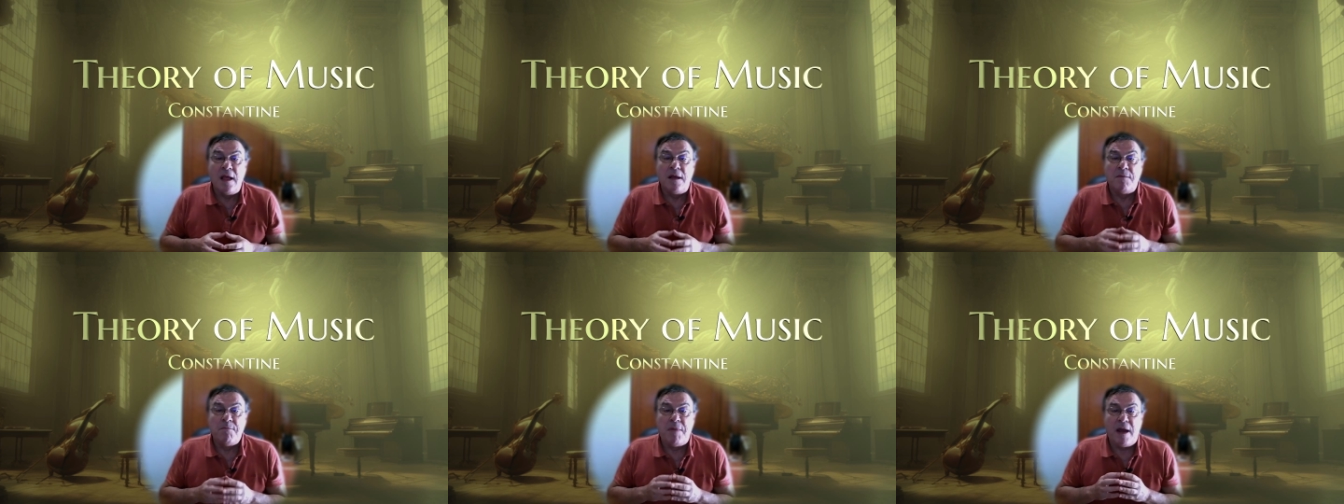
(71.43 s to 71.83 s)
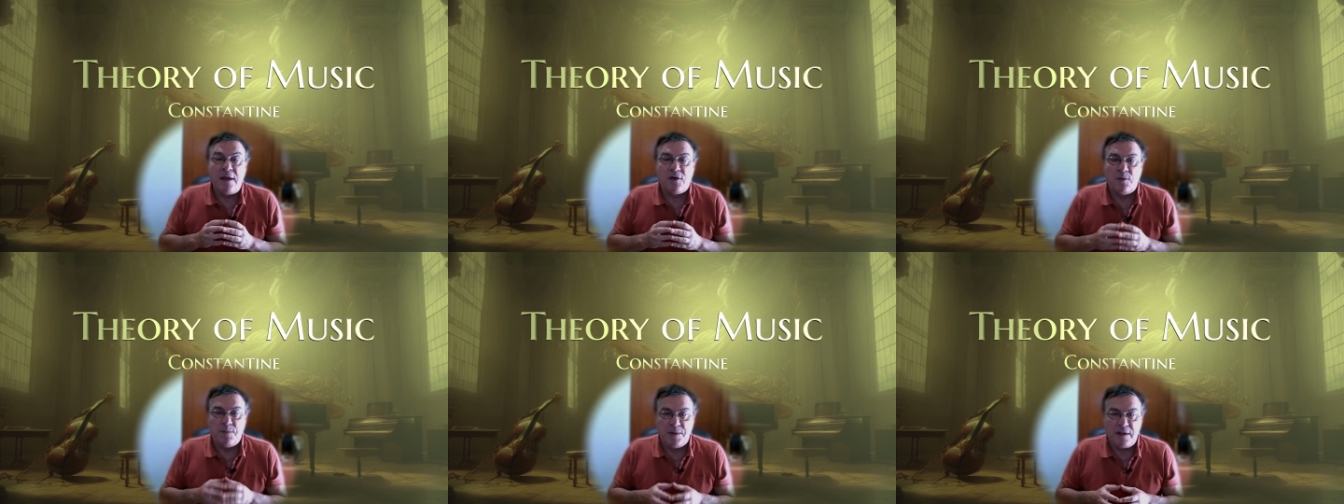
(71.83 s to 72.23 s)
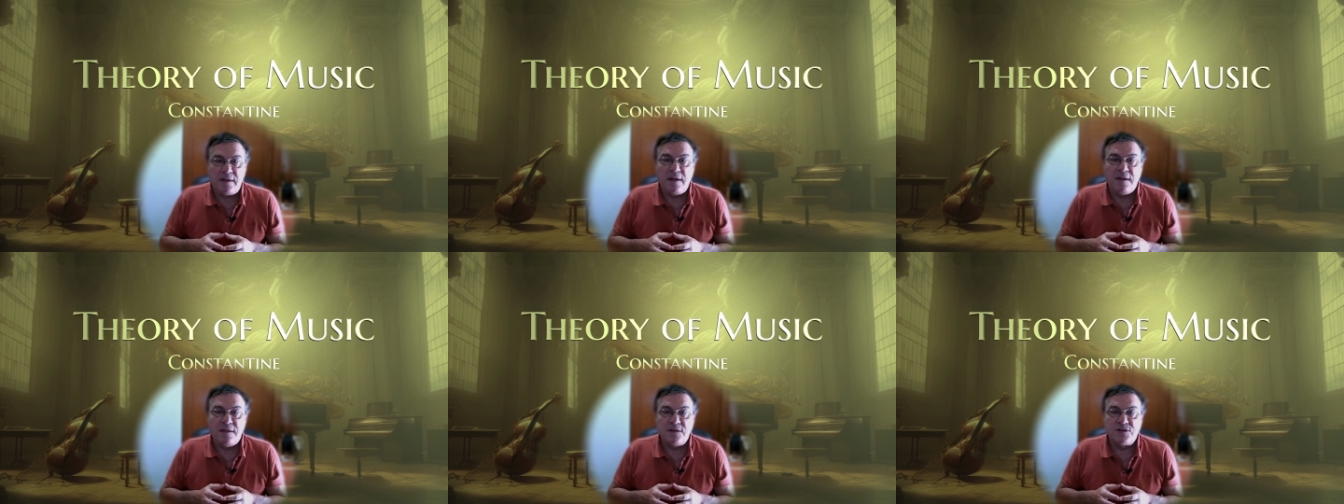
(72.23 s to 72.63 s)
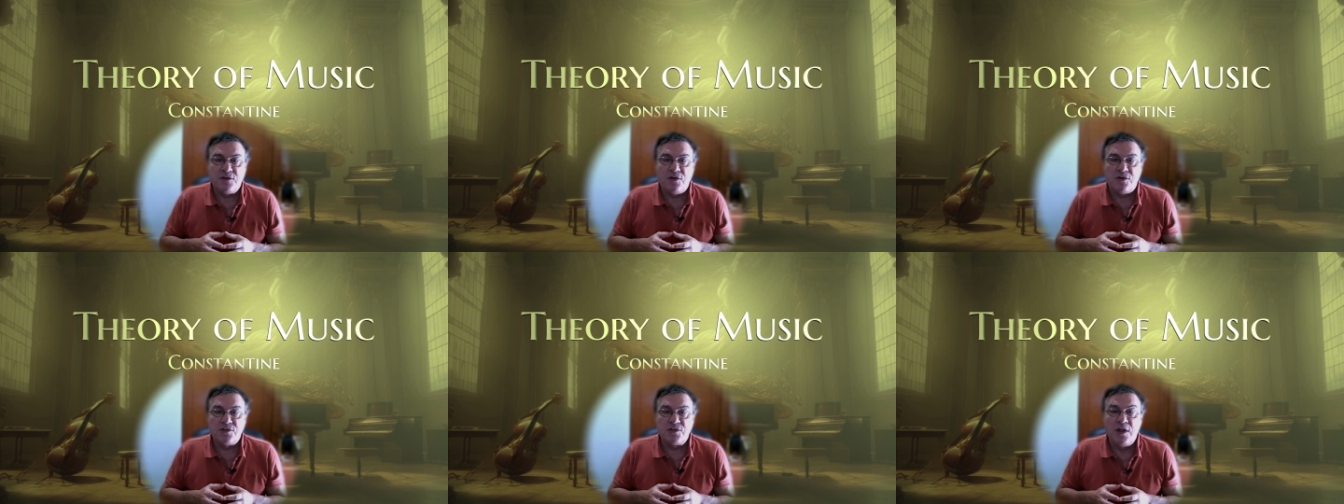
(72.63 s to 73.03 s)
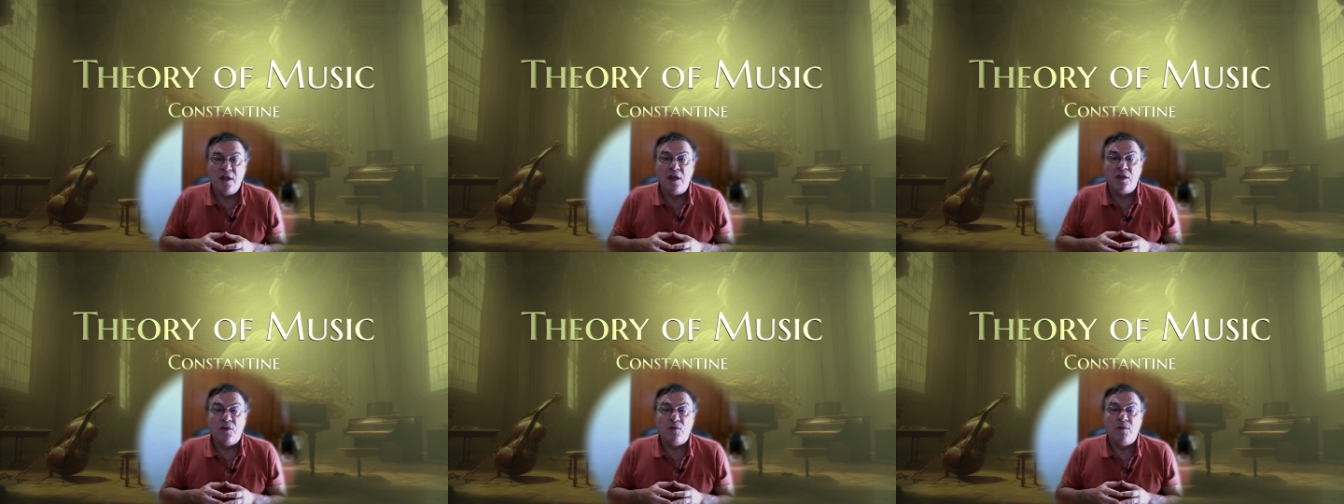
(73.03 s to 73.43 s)
By completing this course,
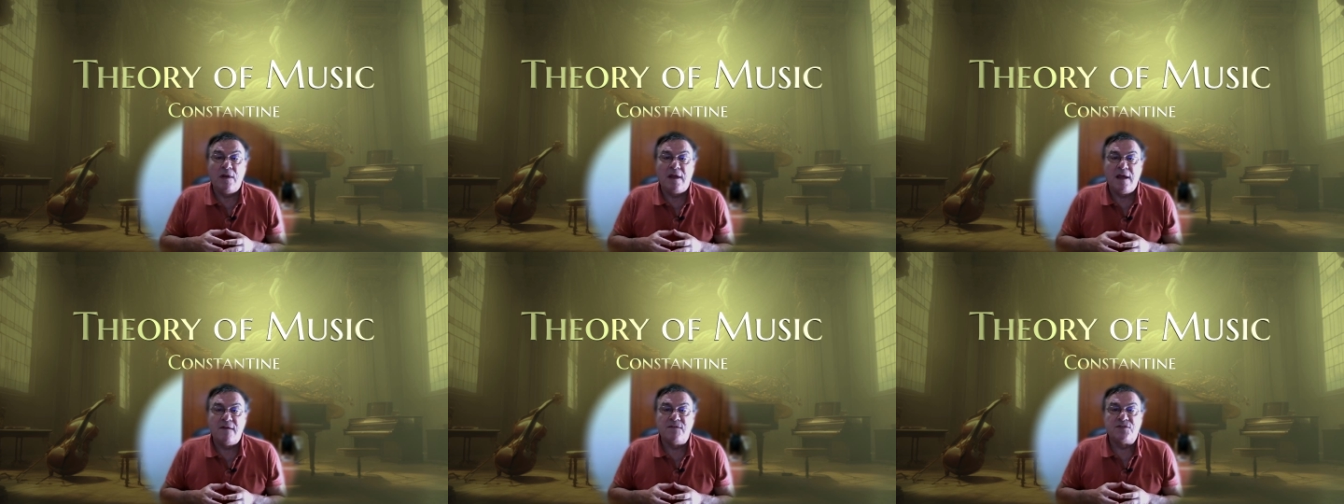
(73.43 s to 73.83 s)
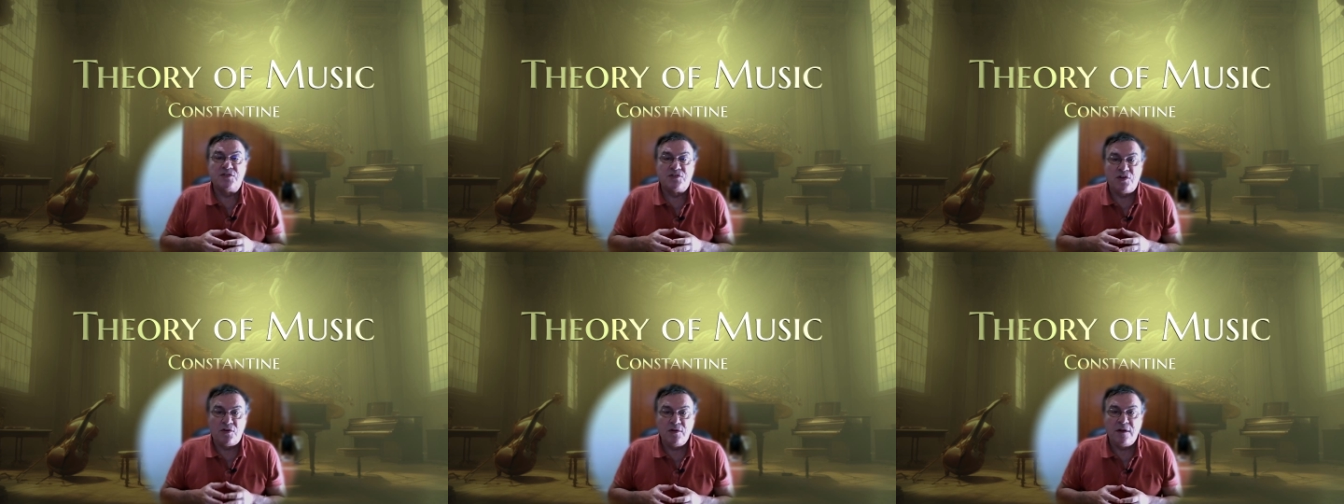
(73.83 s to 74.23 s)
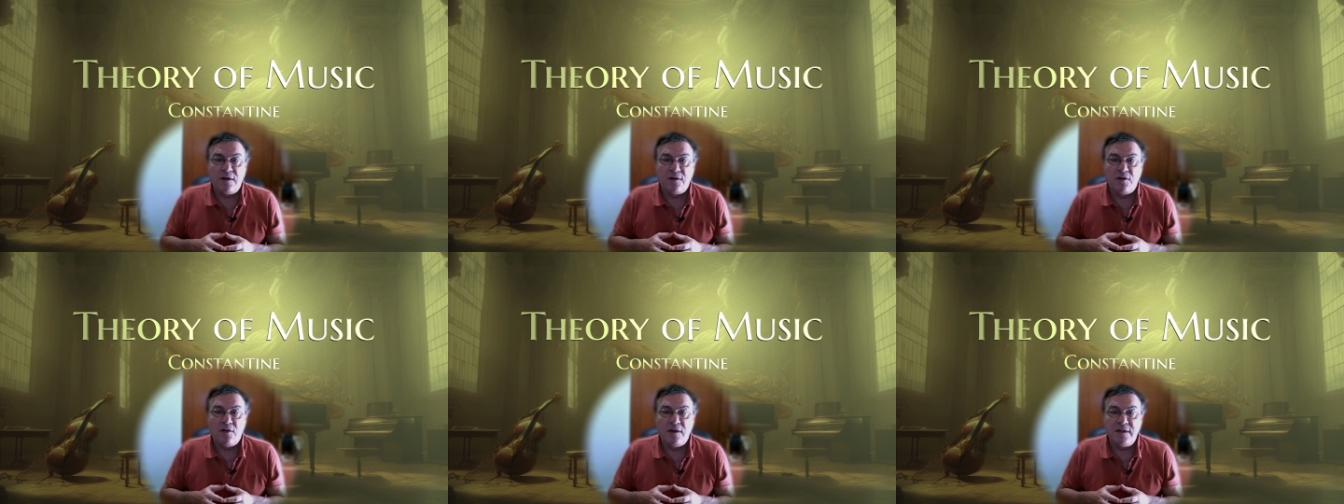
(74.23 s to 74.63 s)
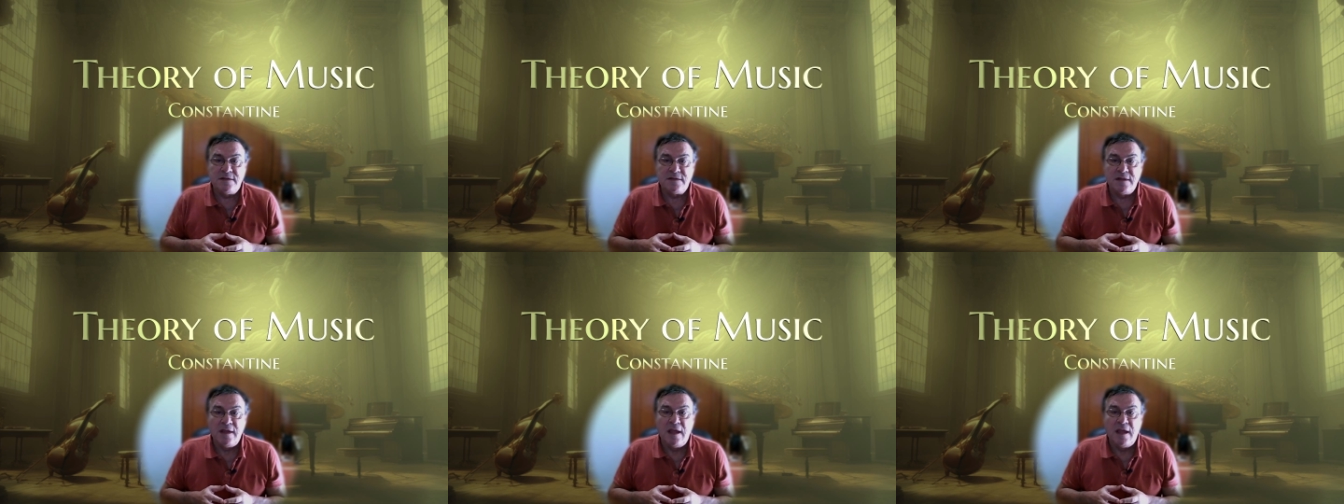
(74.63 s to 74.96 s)
you will have stronger knowledge